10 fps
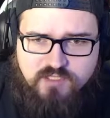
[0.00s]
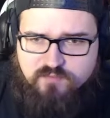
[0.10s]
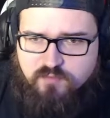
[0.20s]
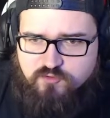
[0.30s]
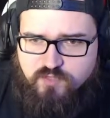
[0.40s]

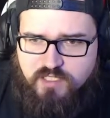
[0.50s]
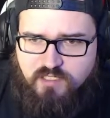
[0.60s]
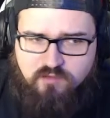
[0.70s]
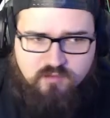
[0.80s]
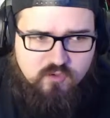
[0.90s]
from trading
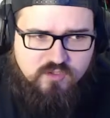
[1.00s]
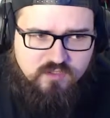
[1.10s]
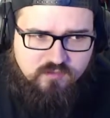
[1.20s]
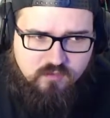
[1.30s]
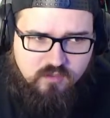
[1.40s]
on
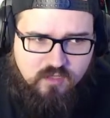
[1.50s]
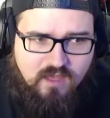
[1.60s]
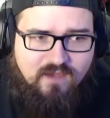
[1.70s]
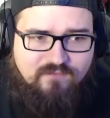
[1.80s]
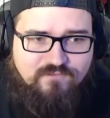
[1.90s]
mercenary work.
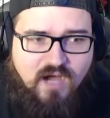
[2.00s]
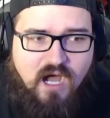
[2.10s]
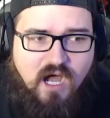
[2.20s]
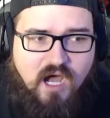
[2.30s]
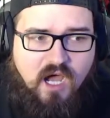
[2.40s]

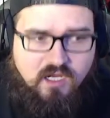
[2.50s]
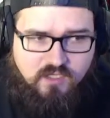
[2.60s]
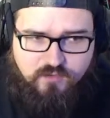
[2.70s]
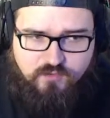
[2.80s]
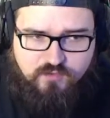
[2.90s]

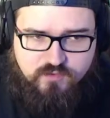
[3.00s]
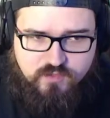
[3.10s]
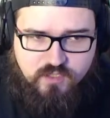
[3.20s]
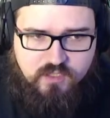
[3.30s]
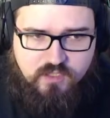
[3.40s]
Vagrus,
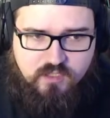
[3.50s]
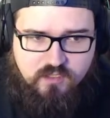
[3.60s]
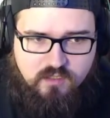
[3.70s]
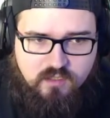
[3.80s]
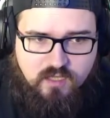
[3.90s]

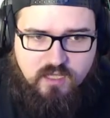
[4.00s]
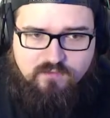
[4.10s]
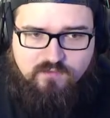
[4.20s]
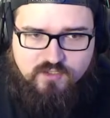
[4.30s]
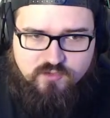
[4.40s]
an
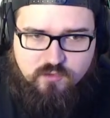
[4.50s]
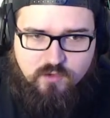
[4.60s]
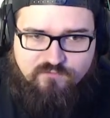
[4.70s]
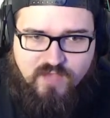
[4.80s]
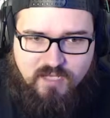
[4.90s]
adventurer, a
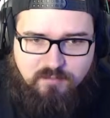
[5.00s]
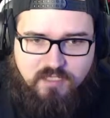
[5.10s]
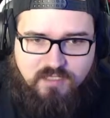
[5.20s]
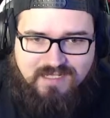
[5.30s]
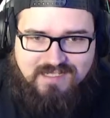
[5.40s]

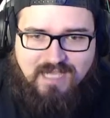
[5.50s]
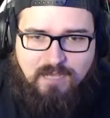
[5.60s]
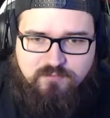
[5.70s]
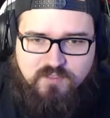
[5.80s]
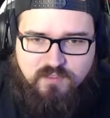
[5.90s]
vagabond, a
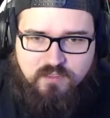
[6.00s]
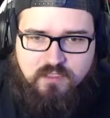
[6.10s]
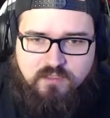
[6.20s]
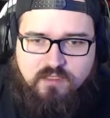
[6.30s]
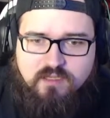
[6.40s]
captain,
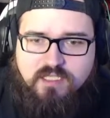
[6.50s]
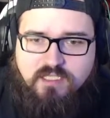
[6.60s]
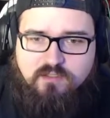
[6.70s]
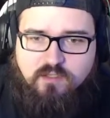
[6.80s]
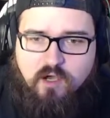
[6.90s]
the
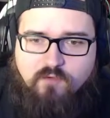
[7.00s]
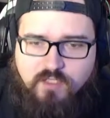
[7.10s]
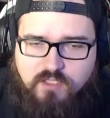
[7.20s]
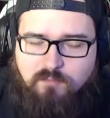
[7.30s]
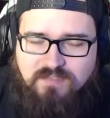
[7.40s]
leader of a
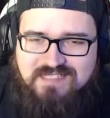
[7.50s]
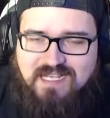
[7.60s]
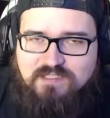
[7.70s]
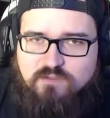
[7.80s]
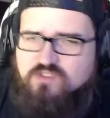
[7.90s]

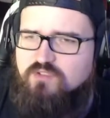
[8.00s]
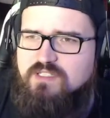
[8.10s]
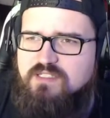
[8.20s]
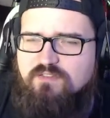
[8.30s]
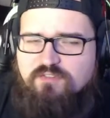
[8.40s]
comitatus. So this
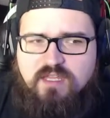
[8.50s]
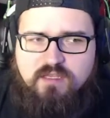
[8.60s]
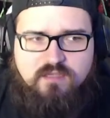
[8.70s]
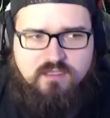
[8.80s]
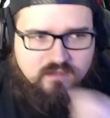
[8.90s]
is the thing,
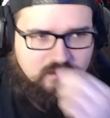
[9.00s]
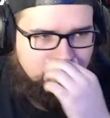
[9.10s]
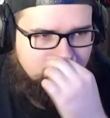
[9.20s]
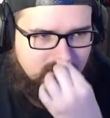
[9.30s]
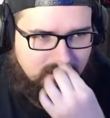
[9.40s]

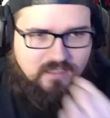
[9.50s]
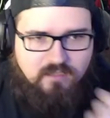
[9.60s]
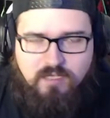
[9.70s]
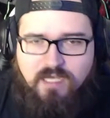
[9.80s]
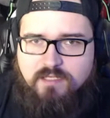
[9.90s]
the idea
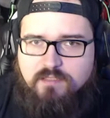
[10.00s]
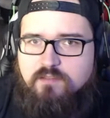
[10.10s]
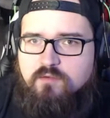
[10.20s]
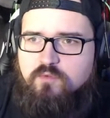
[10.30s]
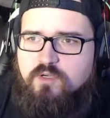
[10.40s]
behind it.
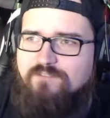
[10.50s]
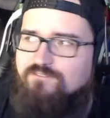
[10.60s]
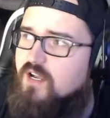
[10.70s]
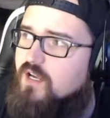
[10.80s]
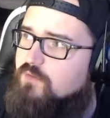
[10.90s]
We're a
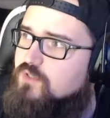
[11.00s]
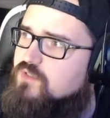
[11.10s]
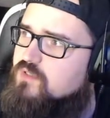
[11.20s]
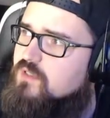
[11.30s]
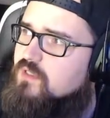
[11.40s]

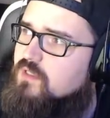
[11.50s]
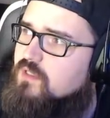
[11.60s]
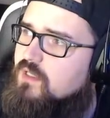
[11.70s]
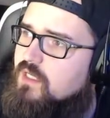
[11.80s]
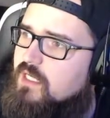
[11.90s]
Vagrus,
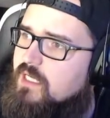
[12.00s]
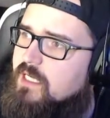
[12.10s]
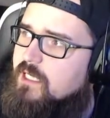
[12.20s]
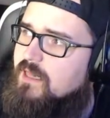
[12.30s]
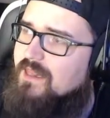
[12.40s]

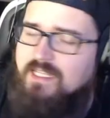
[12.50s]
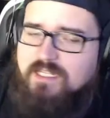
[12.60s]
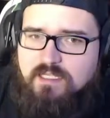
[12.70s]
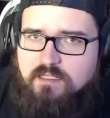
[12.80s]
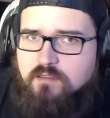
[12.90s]

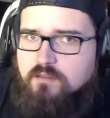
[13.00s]
leading